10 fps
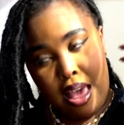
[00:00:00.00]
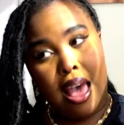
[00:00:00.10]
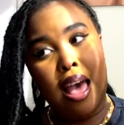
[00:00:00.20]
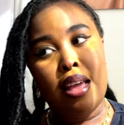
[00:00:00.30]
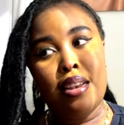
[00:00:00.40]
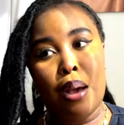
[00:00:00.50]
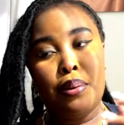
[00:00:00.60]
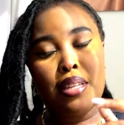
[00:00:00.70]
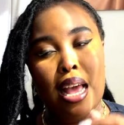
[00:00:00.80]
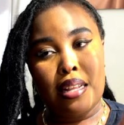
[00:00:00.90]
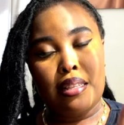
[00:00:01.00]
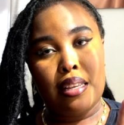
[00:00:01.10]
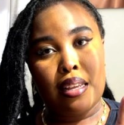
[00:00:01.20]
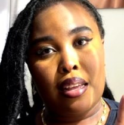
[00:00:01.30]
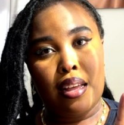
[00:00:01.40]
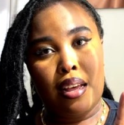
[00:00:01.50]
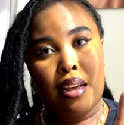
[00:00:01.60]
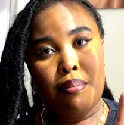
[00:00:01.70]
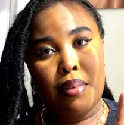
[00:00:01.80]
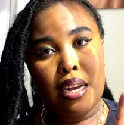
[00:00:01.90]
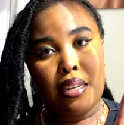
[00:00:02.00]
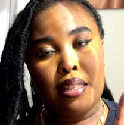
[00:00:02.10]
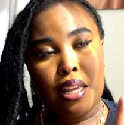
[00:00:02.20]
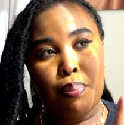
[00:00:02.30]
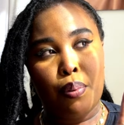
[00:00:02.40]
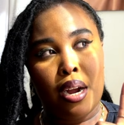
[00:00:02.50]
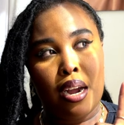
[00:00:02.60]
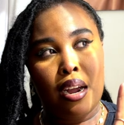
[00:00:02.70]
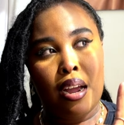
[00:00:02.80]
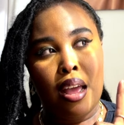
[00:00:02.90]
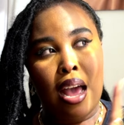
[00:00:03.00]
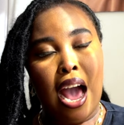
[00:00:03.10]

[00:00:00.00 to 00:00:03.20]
and I was editing a clip where